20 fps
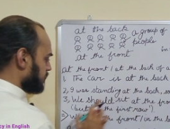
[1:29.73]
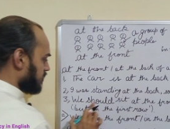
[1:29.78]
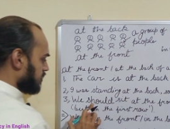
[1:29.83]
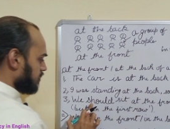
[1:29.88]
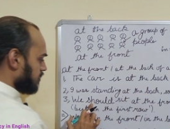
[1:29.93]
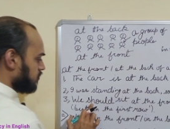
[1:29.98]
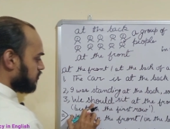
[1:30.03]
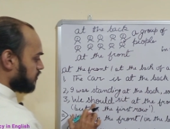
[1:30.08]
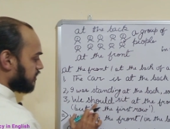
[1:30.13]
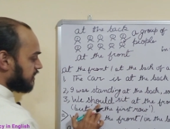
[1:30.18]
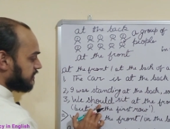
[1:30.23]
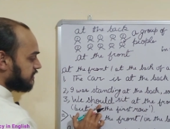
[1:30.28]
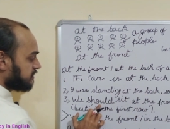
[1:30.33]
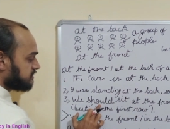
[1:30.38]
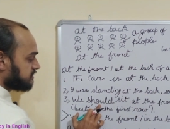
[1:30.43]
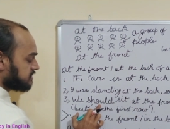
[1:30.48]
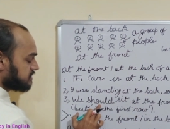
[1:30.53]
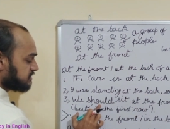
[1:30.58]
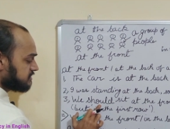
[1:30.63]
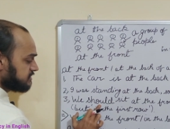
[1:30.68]
Look at the
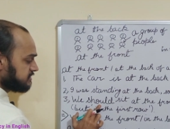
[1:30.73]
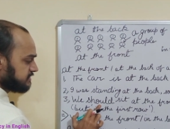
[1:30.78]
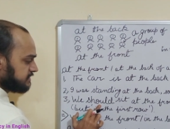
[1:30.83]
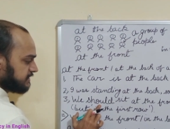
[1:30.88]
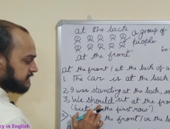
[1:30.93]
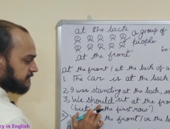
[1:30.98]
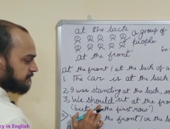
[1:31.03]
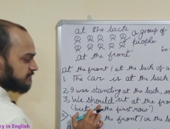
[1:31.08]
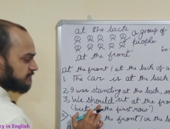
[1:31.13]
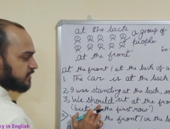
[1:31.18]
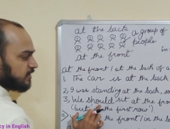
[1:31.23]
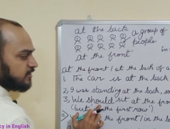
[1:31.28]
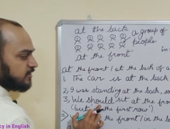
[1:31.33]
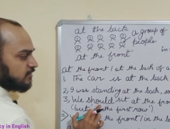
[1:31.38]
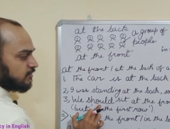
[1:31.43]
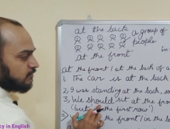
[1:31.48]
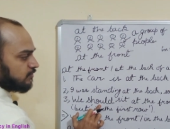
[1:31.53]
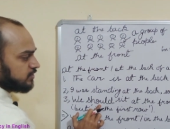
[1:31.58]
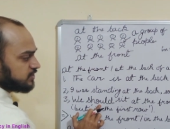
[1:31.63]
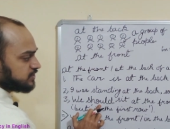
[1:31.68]
third.
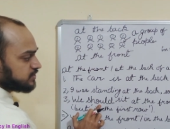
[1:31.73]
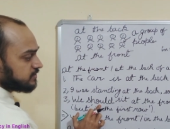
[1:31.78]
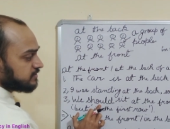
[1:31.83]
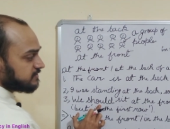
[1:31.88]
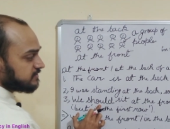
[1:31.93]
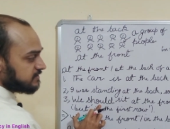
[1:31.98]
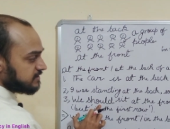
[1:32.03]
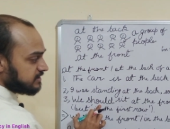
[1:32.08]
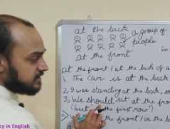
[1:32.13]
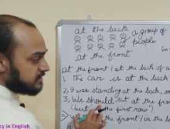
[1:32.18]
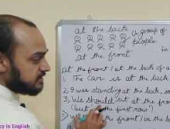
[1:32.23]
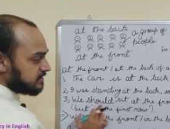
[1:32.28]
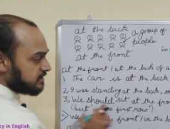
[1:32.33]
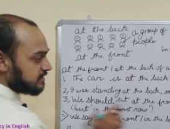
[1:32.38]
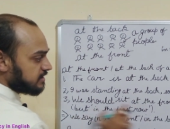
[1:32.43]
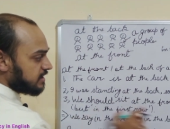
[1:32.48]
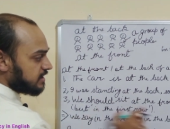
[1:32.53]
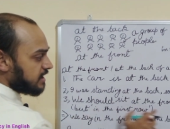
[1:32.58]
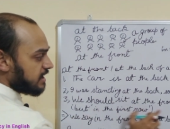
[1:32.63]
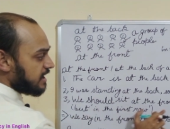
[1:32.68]
We should sit
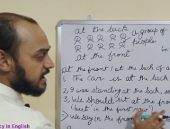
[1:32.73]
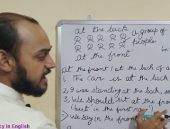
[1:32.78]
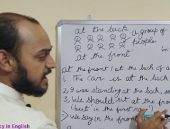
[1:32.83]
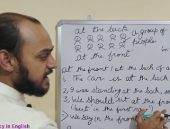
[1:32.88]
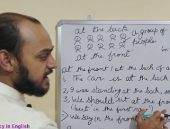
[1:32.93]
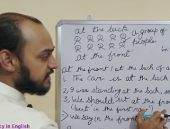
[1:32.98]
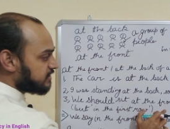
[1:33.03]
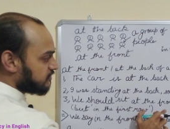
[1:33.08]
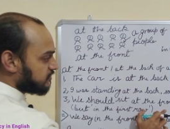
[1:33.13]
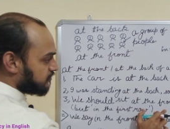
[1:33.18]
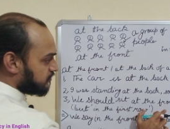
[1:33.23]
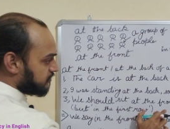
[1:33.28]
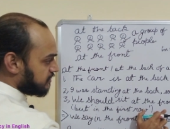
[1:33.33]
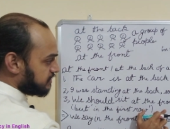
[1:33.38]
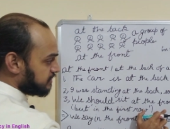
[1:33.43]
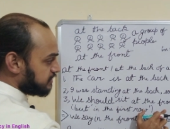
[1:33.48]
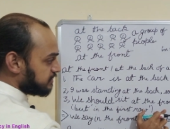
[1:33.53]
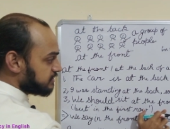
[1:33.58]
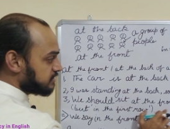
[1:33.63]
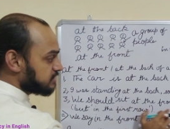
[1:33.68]
at the
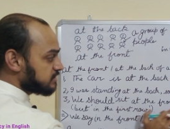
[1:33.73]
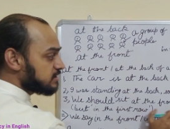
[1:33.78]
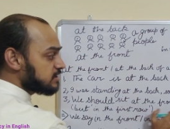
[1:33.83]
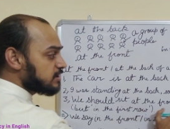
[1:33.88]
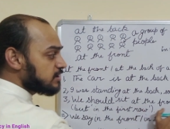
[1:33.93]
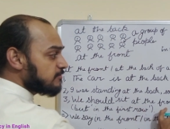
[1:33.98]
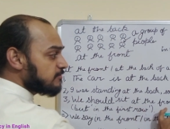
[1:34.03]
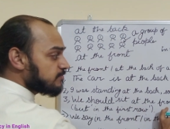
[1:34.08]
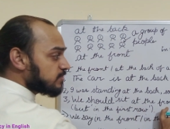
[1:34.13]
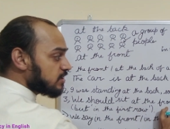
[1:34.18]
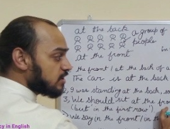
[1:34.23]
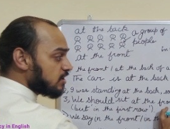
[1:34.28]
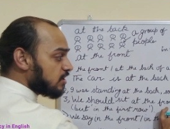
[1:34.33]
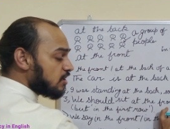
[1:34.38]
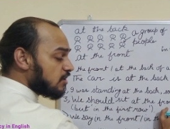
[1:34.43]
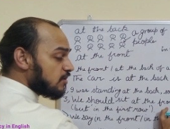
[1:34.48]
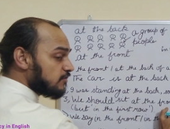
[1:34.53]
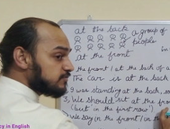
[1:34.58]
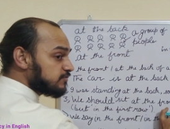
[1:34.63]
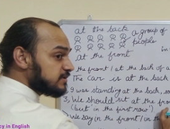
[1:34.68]
front
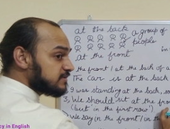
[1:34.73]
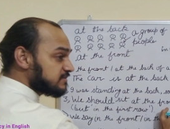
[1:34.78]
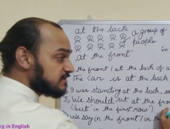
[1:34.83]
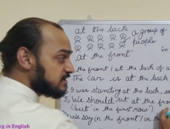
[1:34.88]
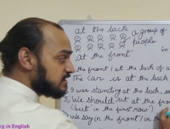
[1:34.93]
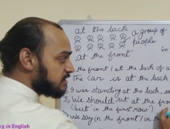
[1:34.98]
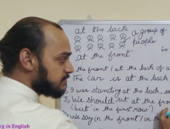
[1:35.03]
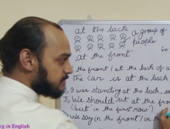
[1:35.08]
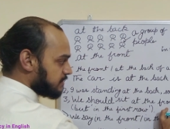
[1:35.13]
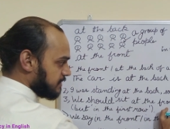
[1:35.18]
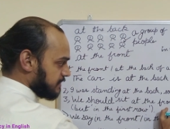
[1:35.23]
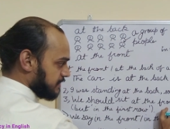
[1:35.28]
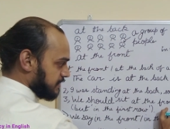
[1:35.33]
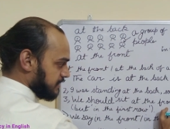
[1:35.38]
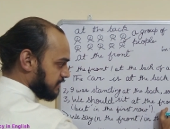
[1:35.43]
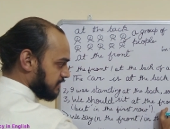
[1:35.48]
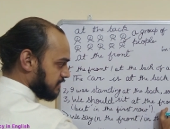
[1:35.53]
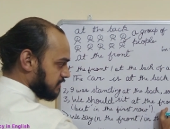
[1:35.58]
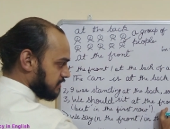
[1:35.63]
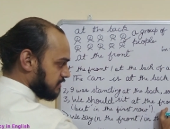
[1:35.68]
of the cinema.
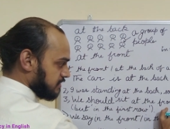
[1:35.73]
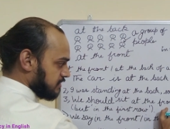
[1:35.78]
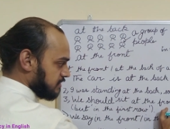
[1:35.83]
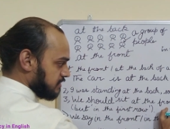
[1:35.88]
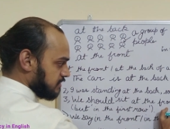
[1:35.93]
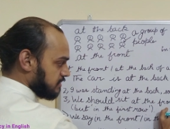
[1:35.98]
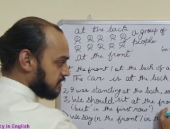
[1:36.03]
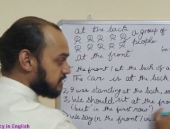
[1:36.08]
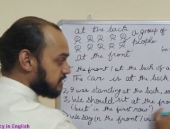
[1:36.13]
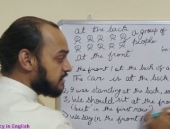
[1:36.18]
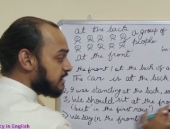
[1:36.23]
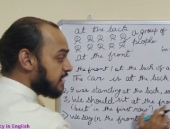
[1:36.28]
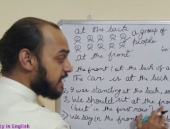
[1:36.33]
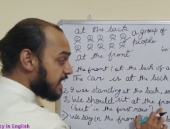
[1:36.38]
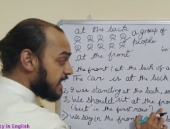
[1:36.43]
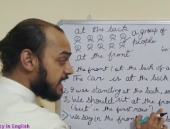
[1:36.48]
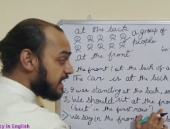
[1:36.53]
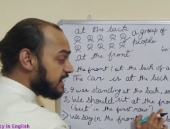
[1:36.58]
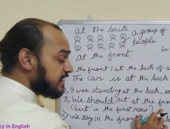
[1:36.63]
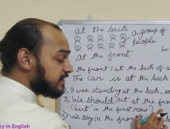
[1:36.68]

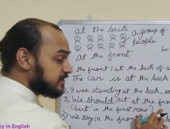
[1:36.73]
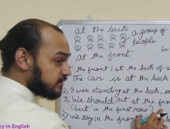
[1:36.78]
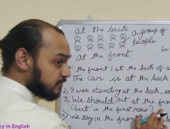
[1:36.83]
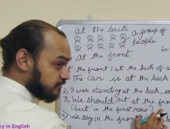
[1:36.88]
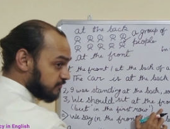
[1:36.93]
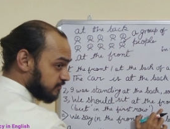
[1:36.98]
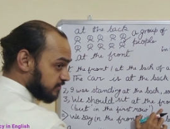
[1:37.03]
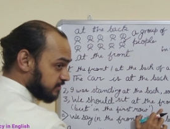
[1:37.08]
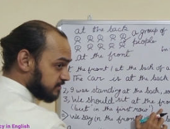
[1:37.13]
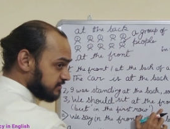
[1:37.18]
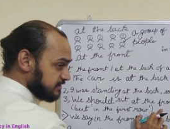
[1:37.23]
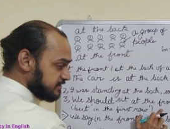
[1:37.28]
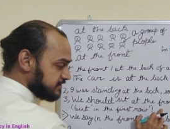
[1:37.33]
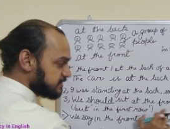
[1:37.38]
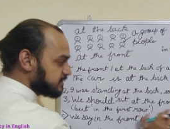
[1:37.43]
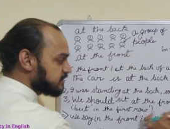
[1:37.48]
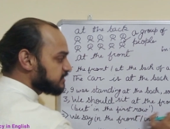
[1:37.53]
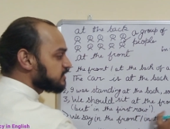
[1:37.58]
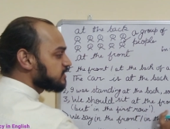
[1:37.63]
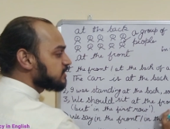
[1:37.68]
At the front
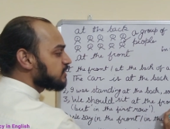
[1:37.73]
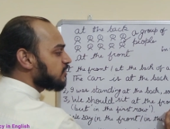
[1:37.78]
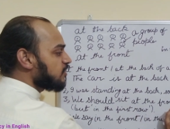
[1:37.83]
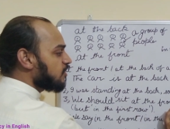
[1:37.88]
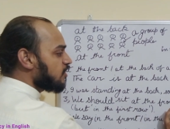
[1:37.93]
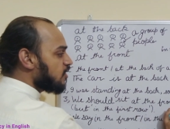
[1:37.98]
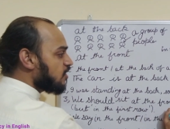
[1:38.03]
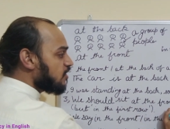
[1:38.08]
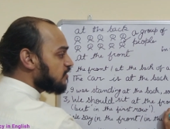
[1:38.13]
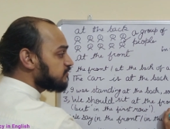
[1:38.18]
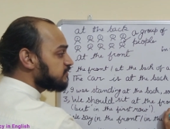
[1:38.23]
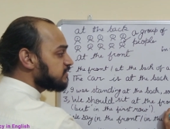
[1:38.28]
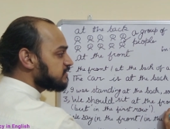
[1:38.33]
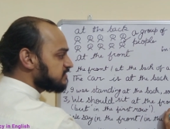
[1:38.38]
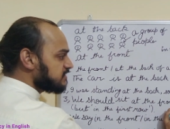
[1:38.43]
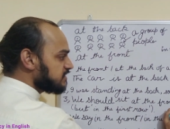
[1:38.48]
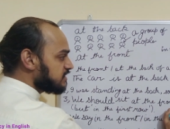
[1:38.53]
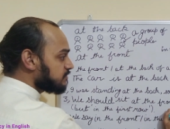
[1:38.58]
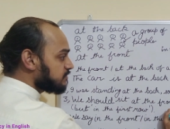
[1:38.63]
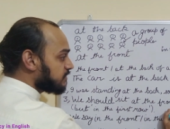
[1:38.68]
of the
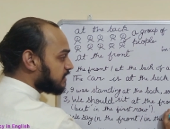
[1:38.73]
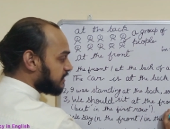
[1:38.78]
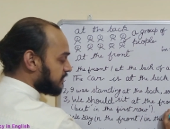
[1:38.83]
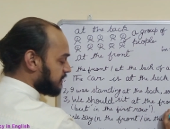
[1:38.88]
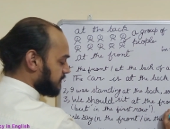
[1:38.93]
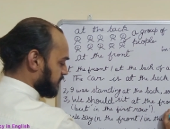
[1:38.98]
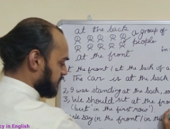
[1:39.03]
cinema.